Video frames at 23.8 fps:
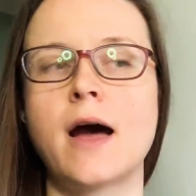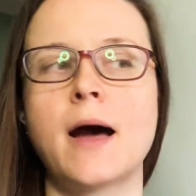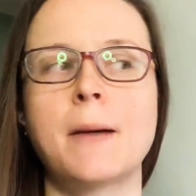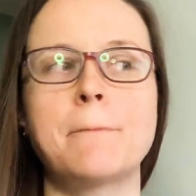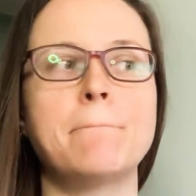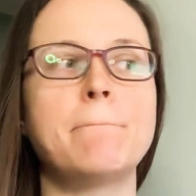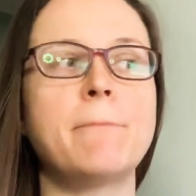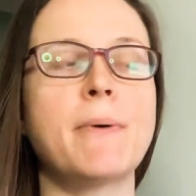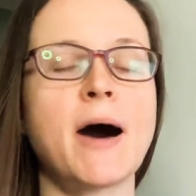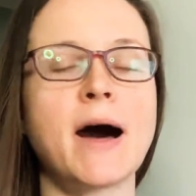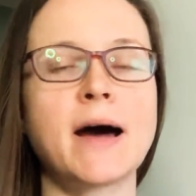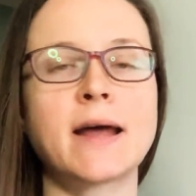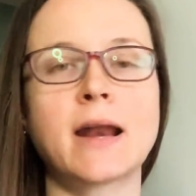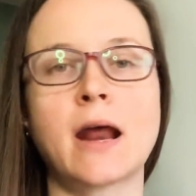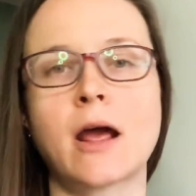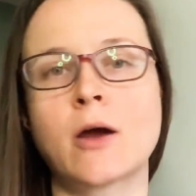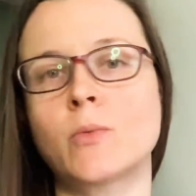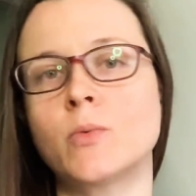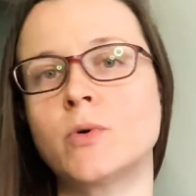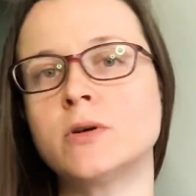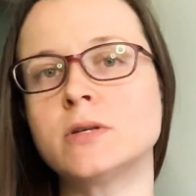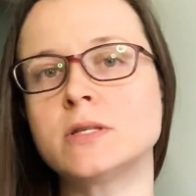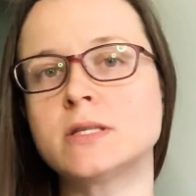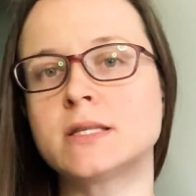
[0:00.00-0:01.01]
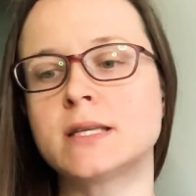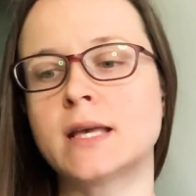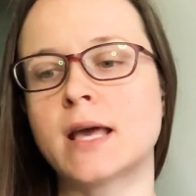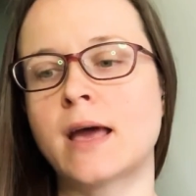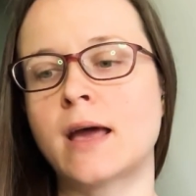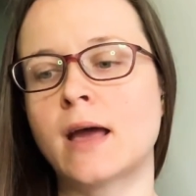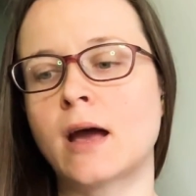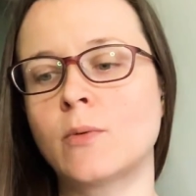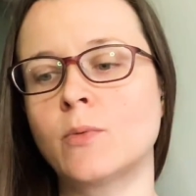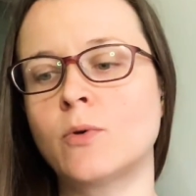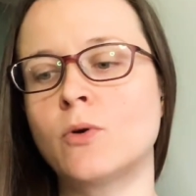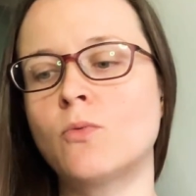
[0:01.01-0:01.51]
But I will
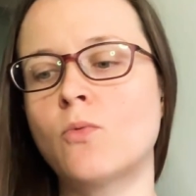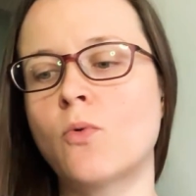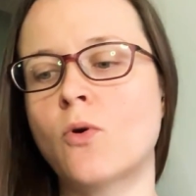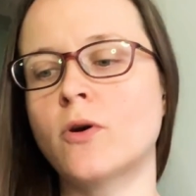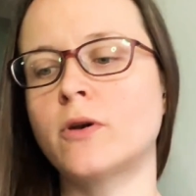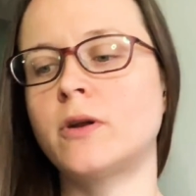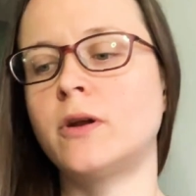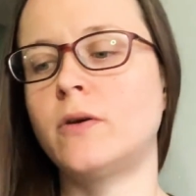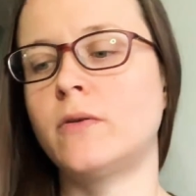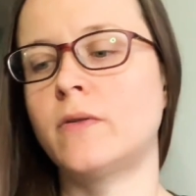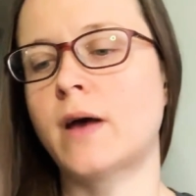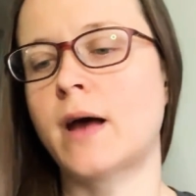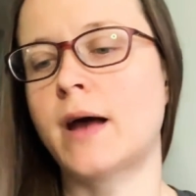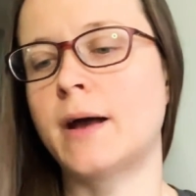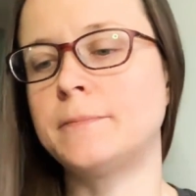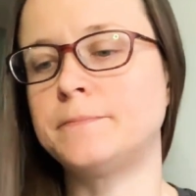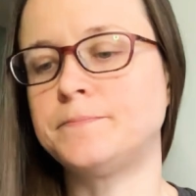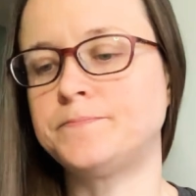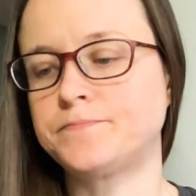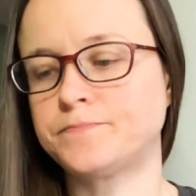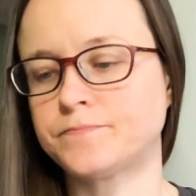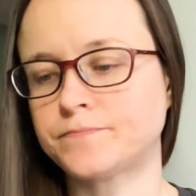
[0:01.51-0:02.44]
say, I will warn you that